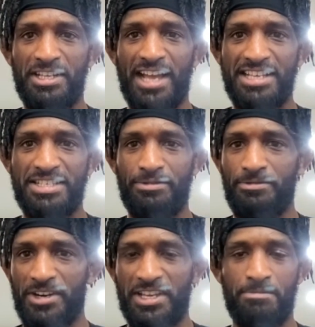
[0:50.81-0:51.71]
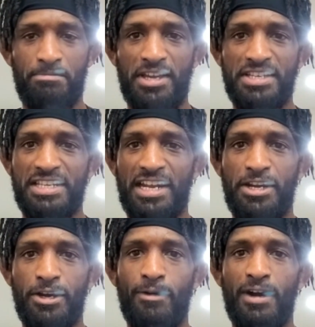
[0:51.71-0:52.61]
The guy's a freaking beast, and I
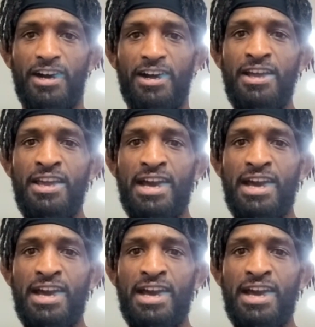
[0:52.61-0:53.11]
know